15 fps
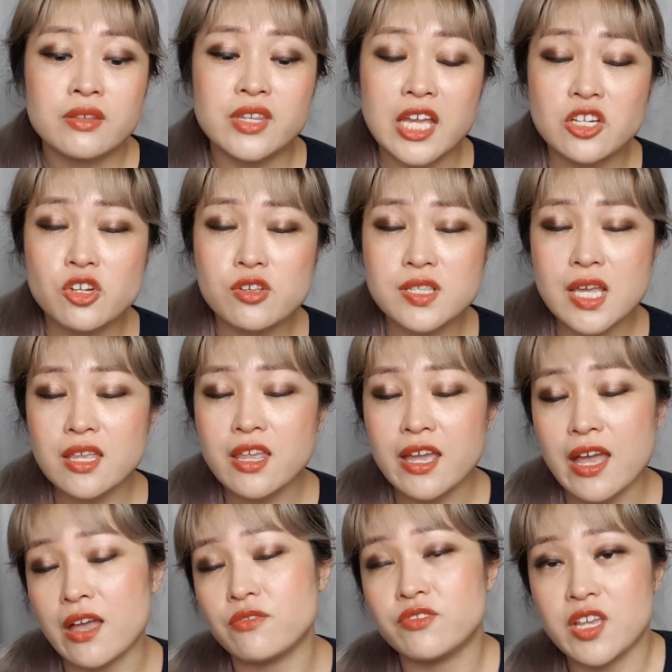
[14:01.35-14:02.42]
They do say
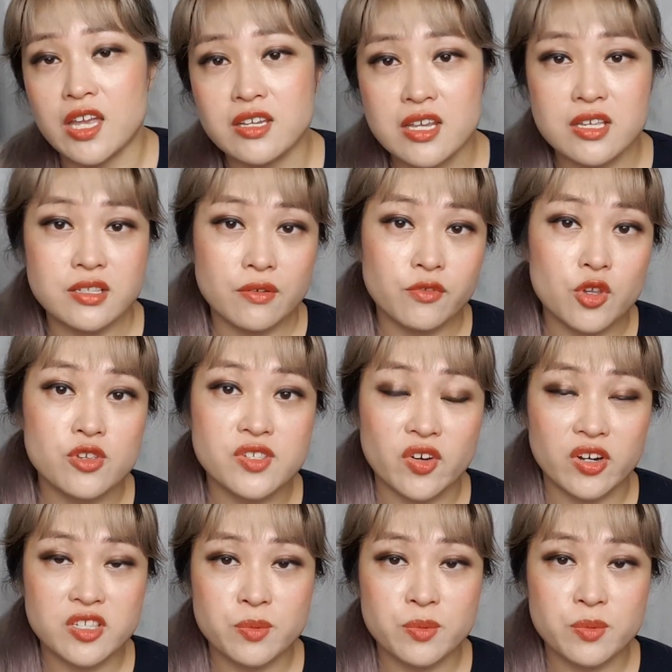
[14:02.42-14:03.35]
they have 10 years of user